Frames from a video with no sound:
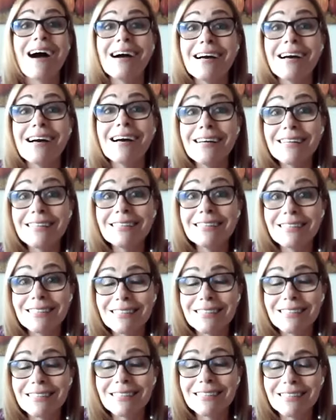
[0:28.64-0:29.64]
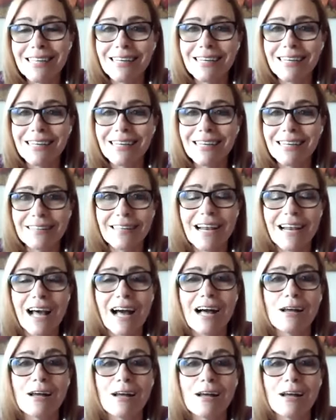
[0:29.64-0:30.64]
I decided that
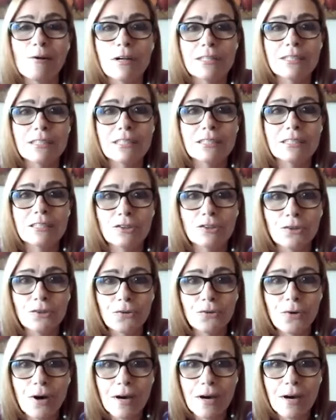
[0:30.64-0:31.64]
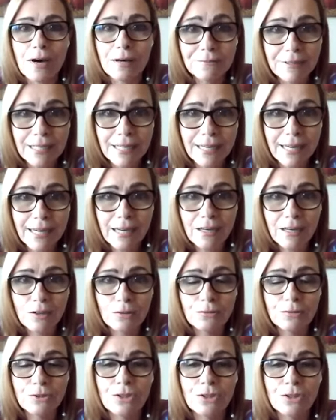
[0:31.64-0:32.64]
I wanted to do a
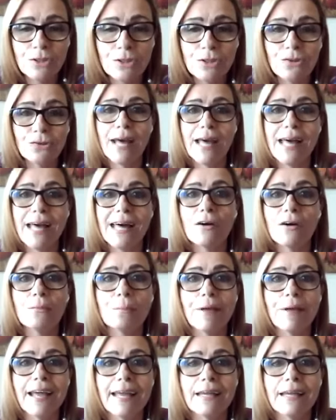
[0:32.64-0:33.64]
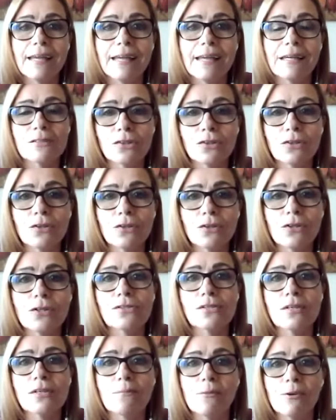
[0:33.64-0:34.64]
video to help answer
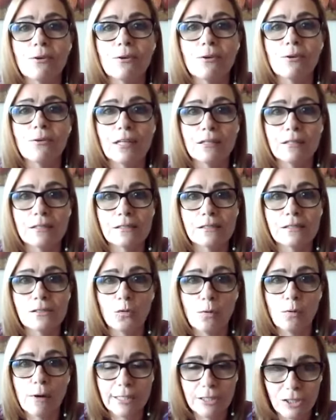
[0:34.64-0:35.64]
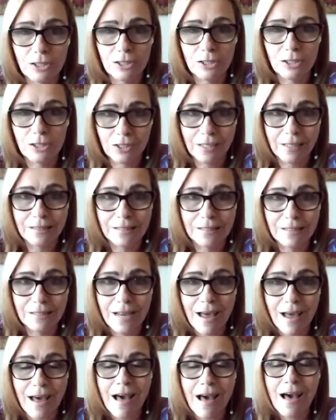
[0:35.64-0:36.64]
some of these questions.
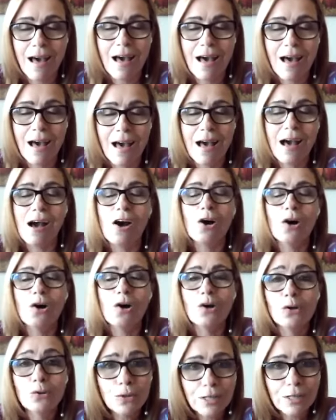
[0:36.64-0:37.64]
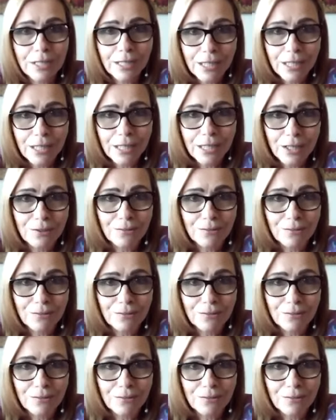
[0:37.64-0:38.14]
Who are you?